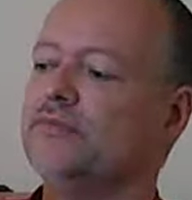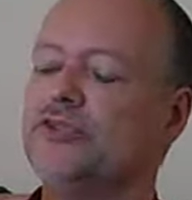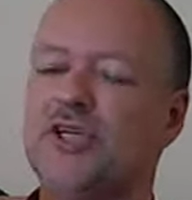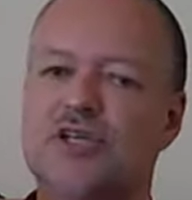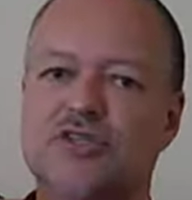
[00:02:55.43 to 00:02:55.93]

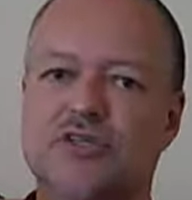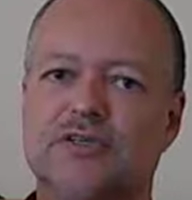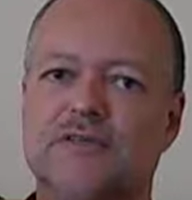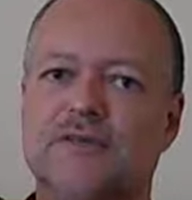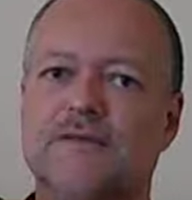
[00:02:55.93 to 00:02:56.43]
changing
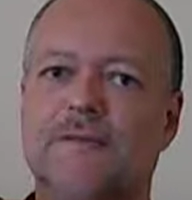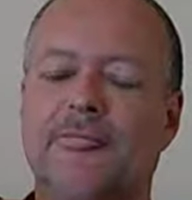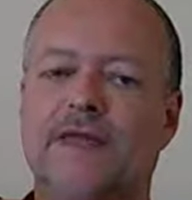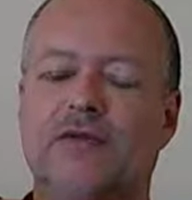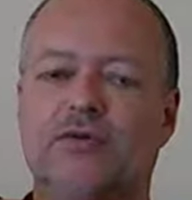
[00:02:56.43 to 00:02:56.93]

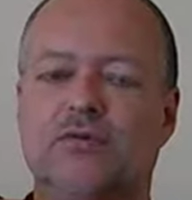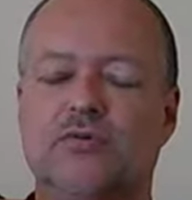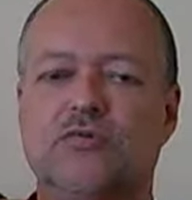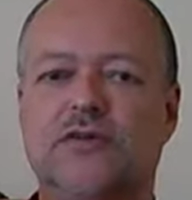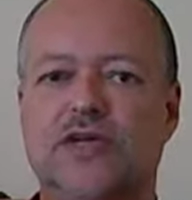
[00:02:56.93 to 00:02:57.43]
or
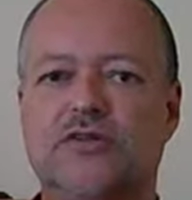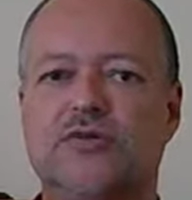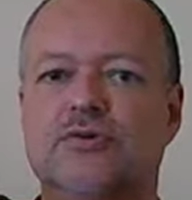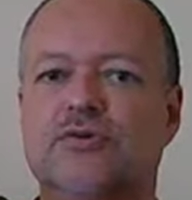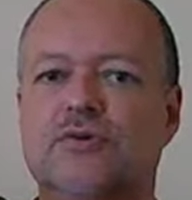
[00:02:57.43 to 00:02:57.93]
moving
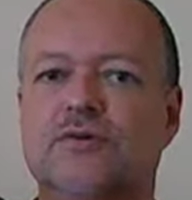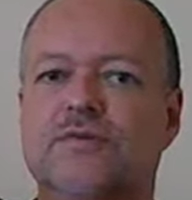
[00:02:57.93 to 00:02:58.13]
into